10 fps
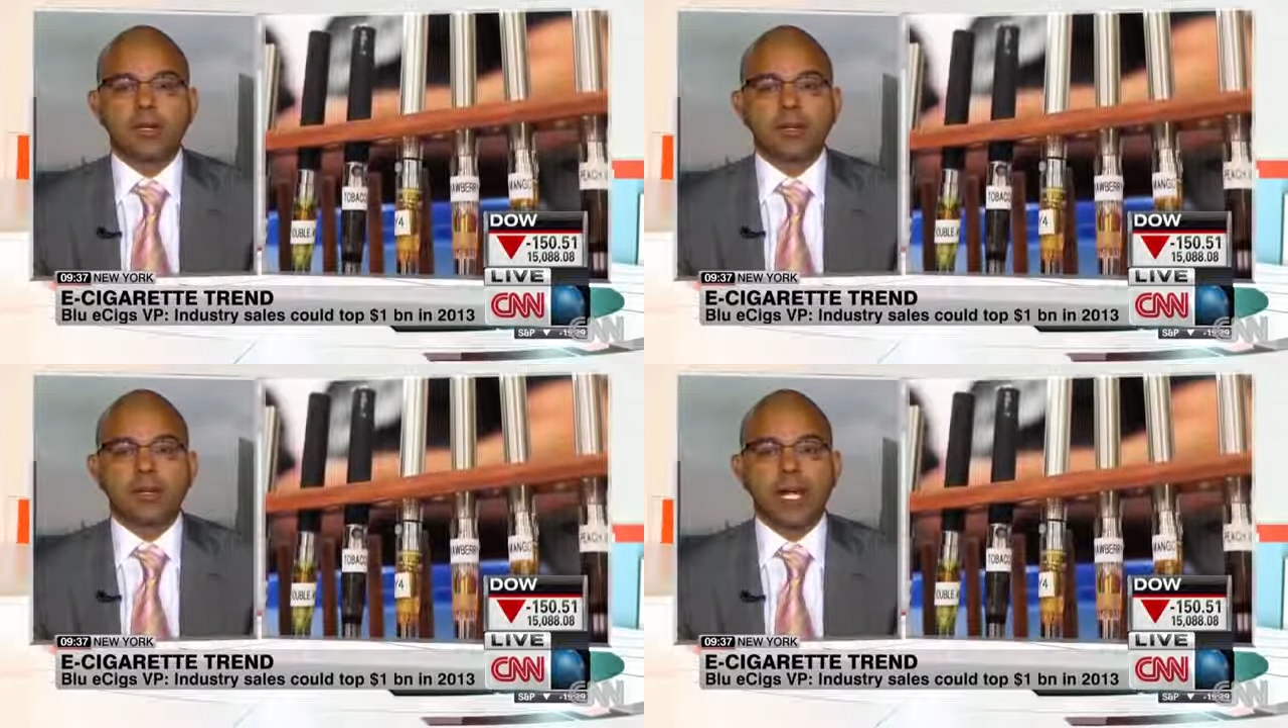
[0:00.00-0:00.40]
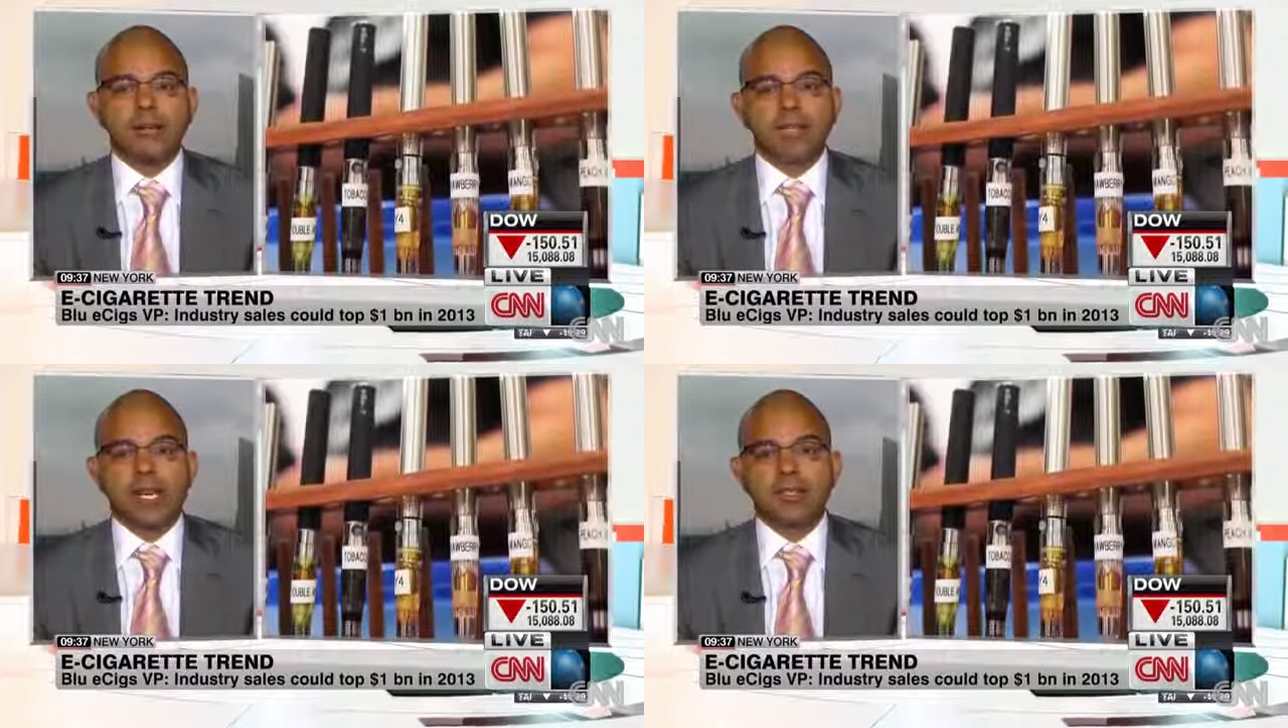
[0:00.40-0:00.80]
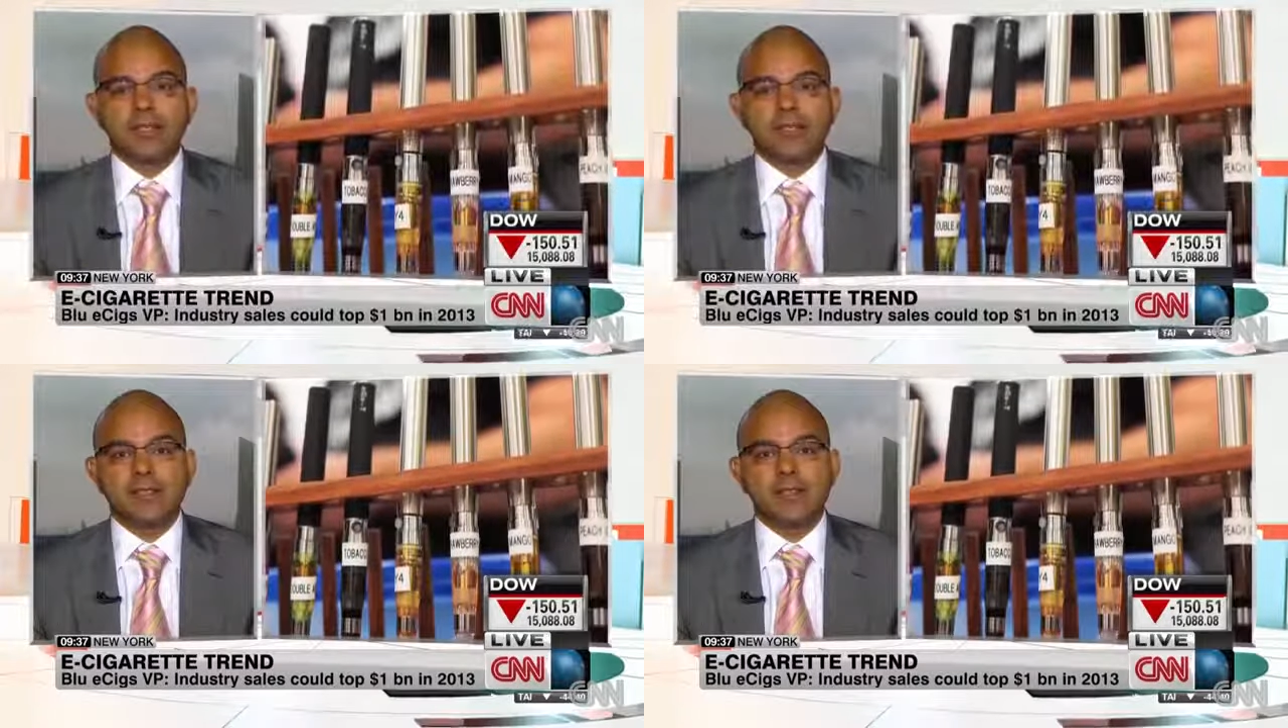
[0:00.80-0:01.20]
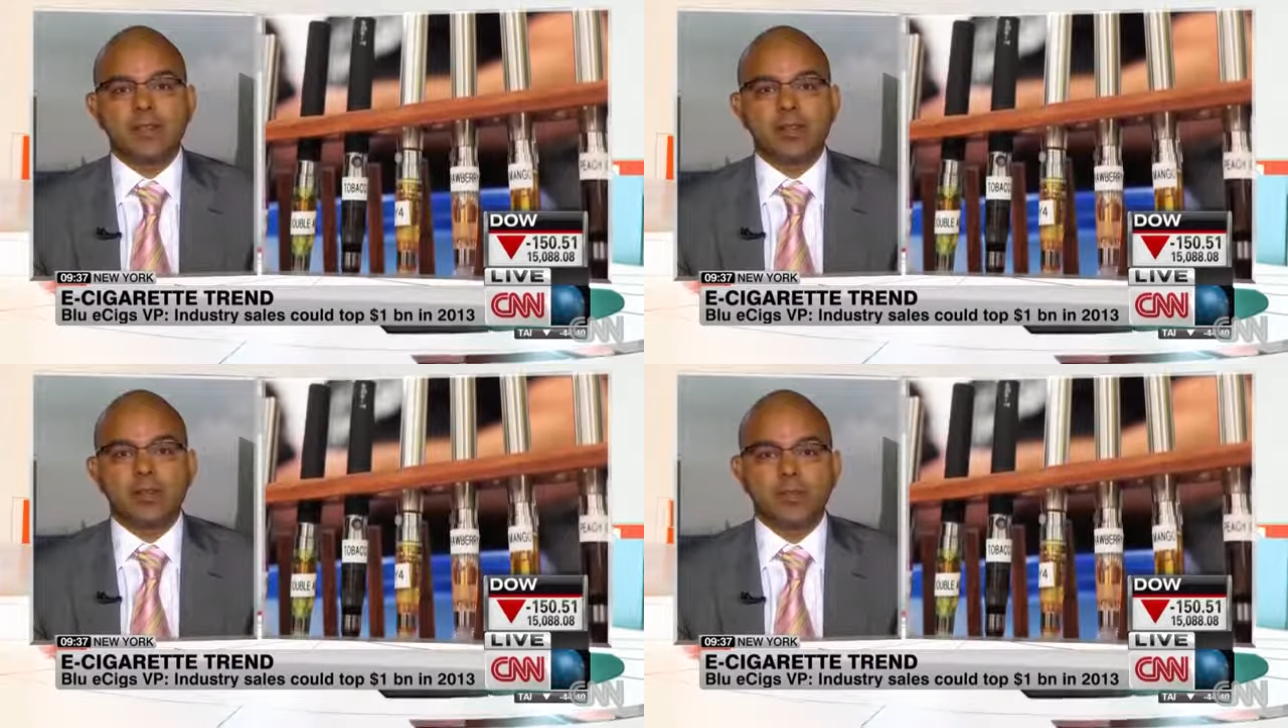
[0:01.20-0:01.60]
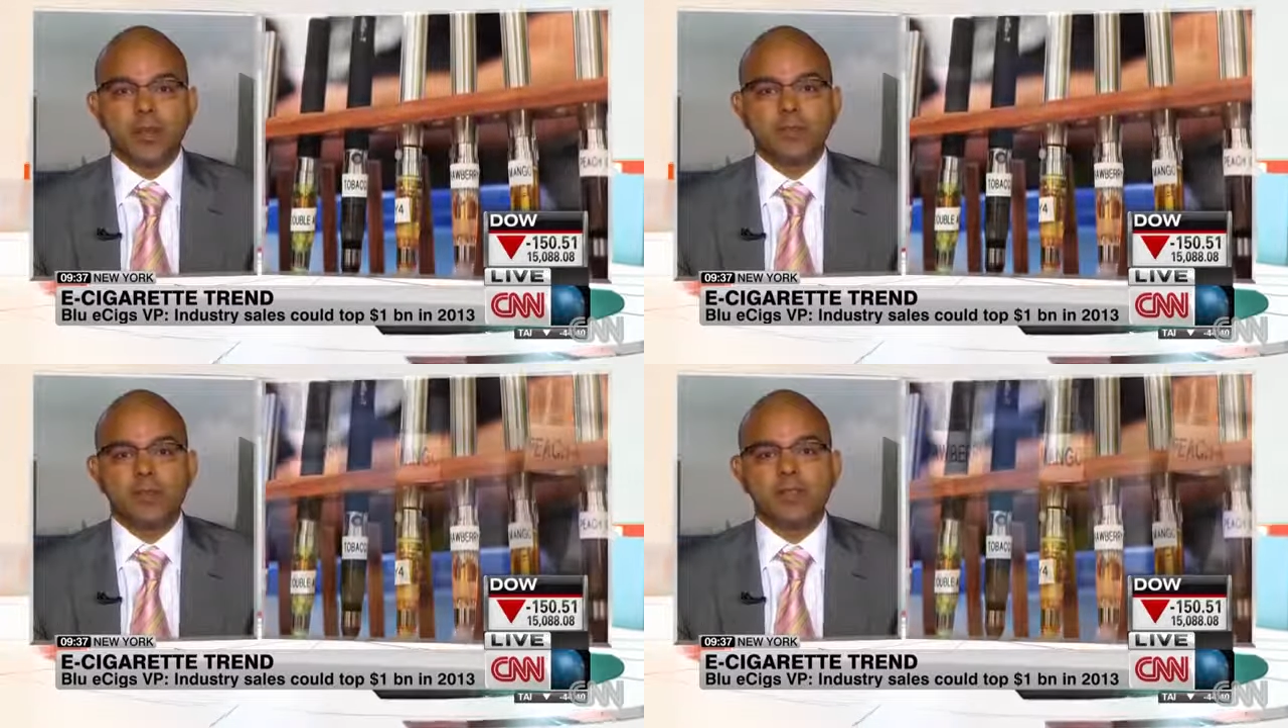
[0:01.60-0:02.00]
the bottom line is there are
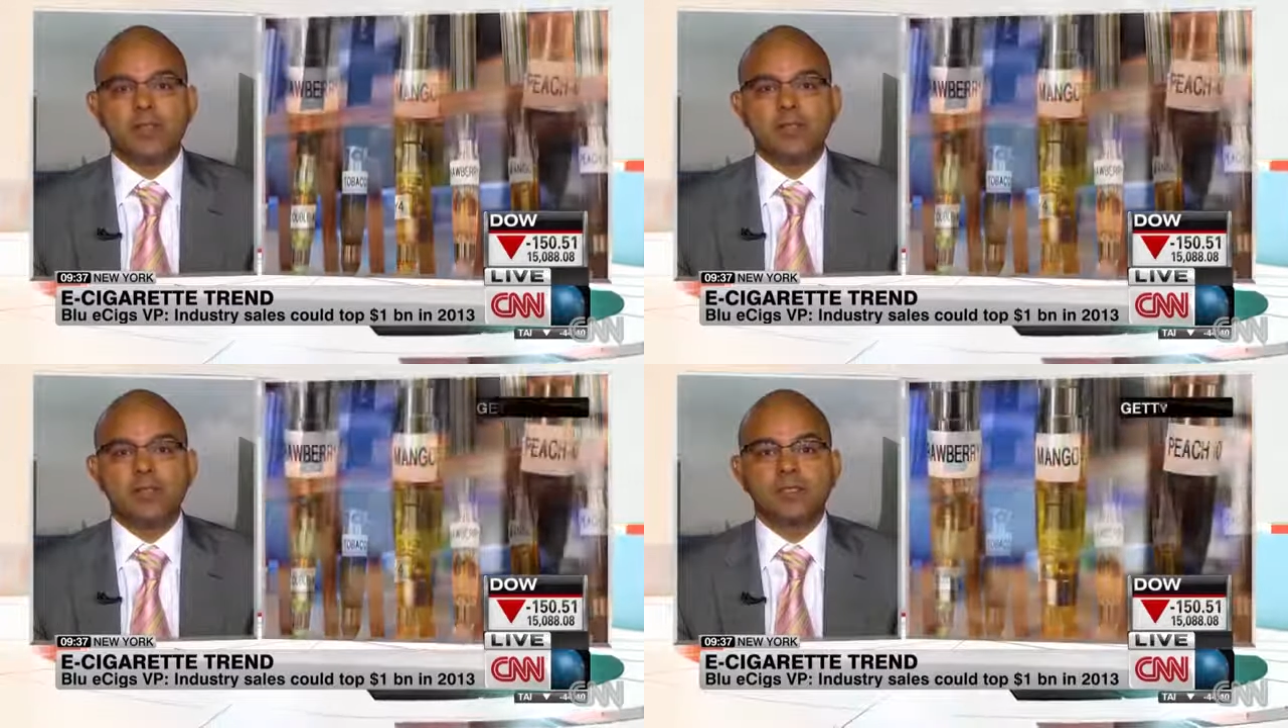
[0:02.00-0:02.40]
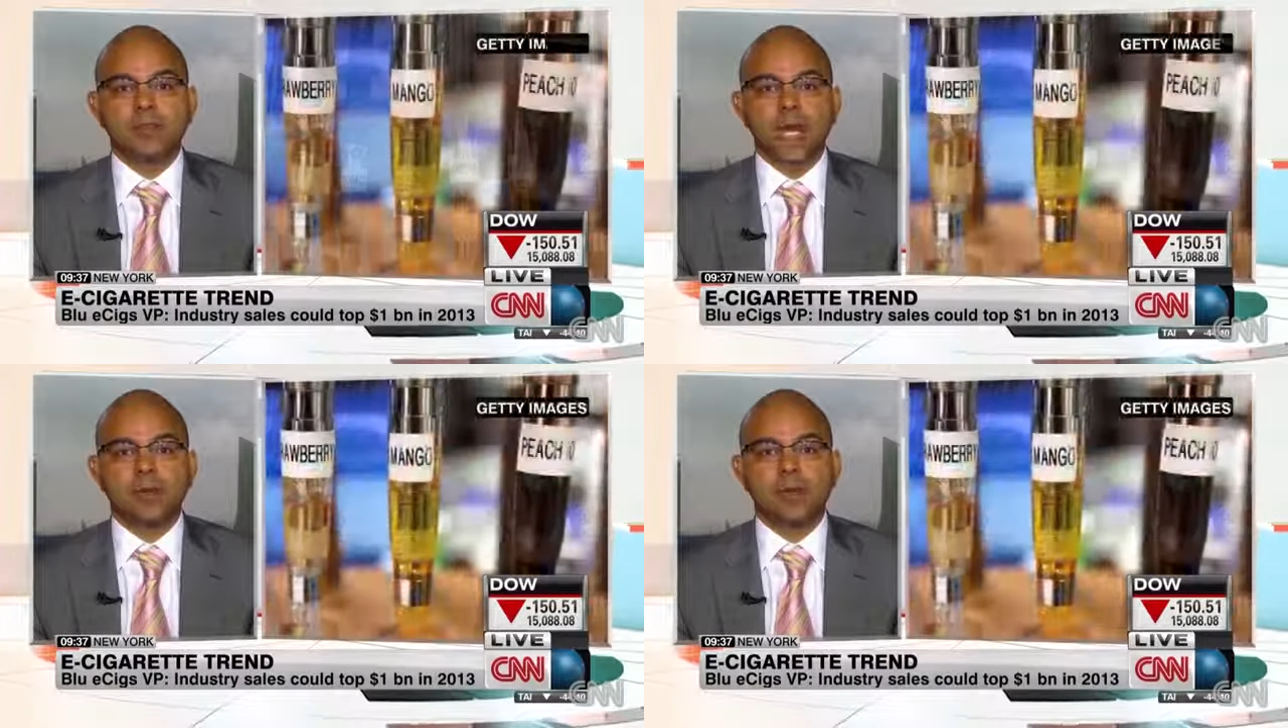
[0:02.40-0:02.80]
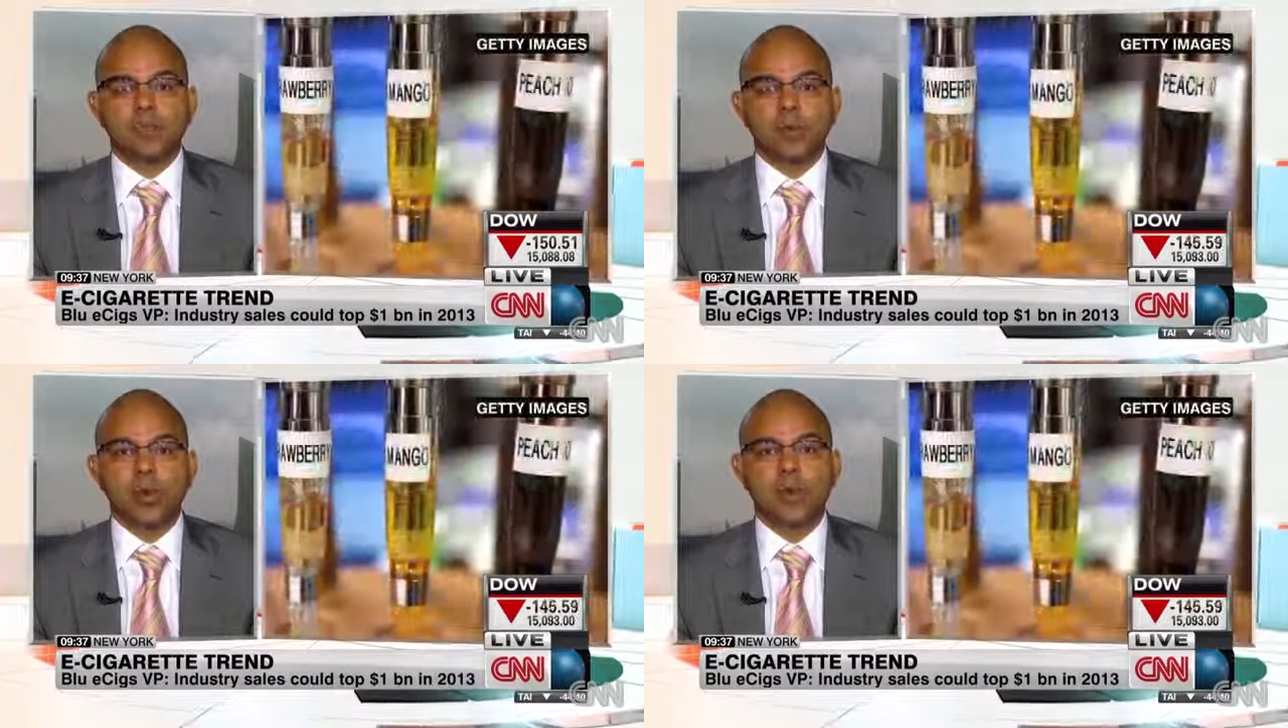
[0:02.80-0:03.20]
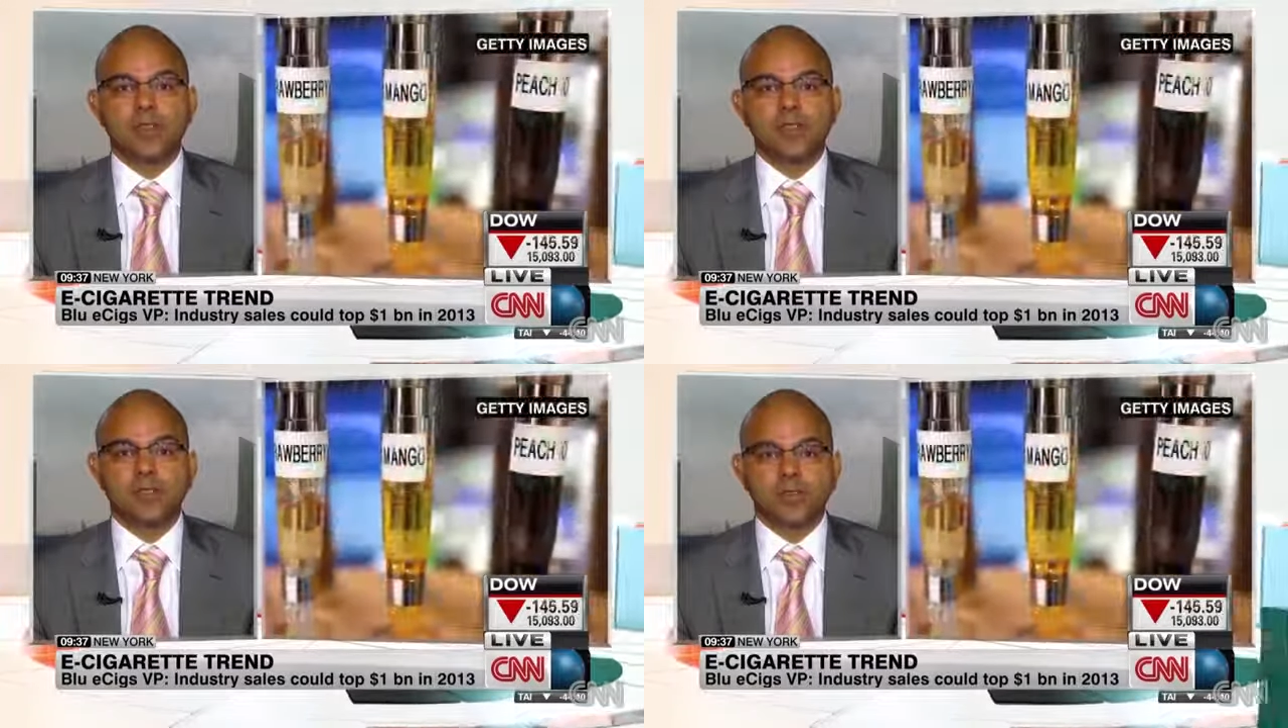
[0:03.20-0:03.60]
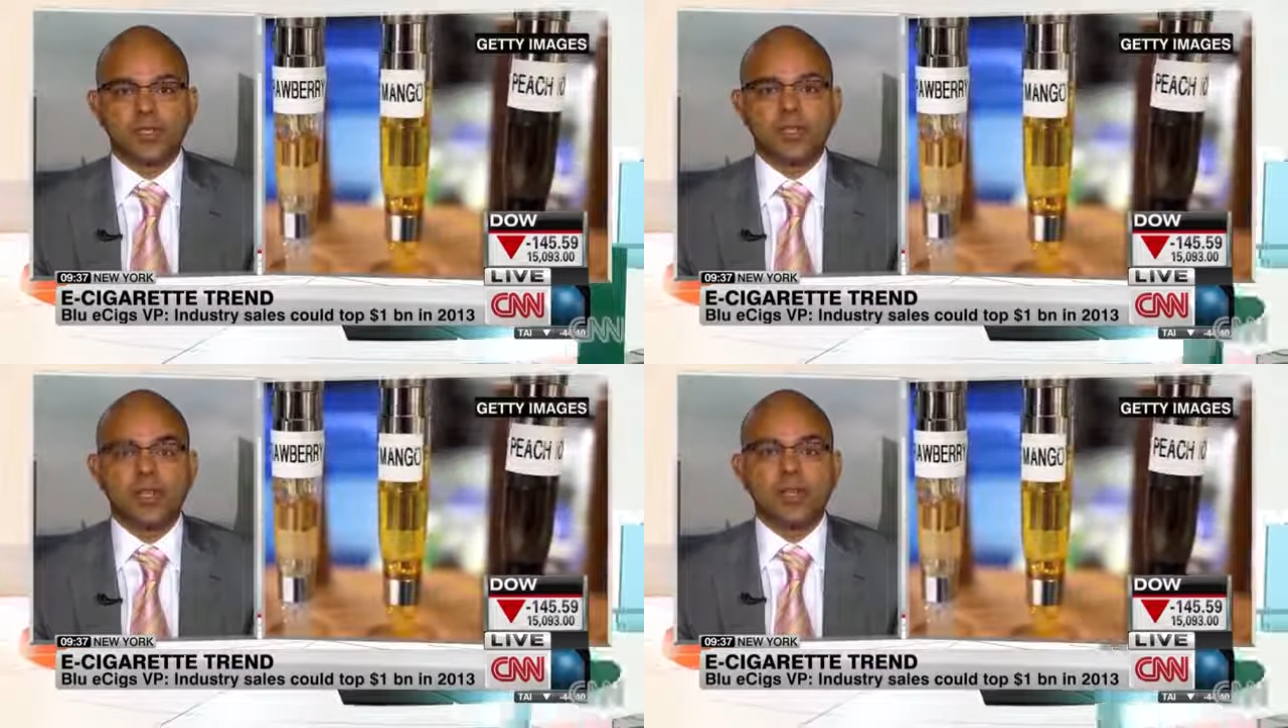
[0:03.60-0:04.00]
folks within the tobacco control
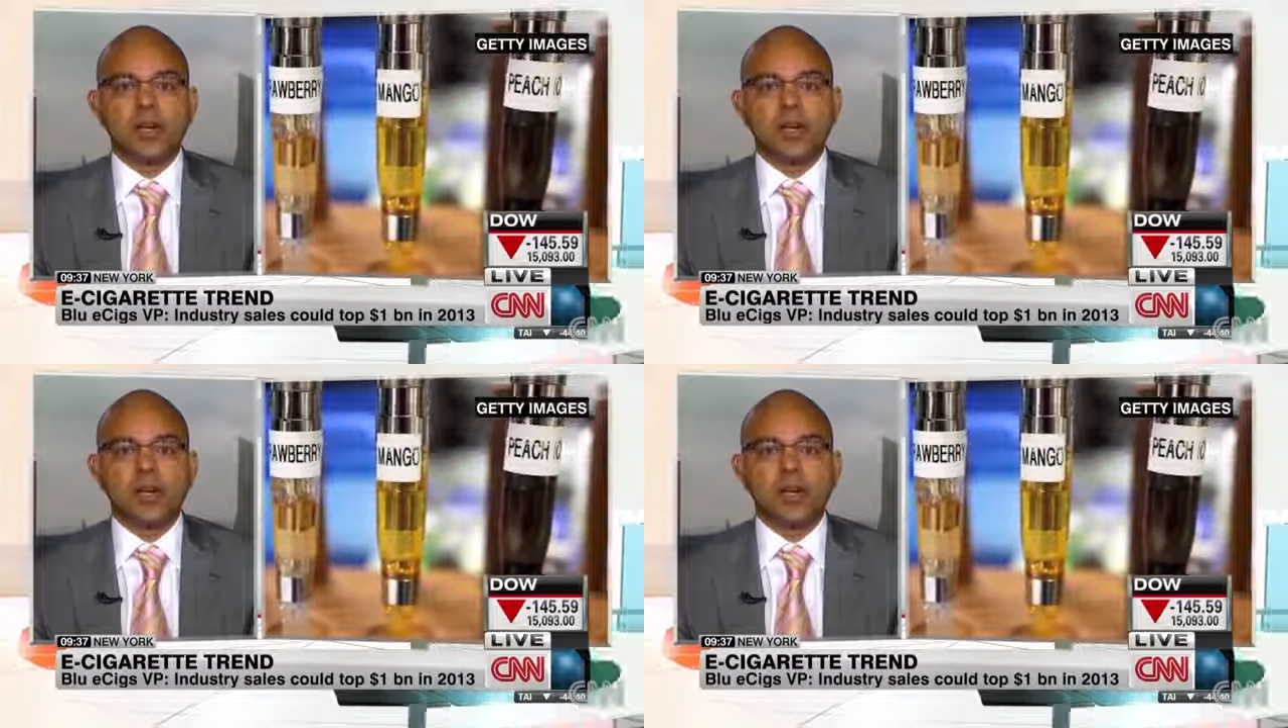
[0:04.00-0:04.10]
industry,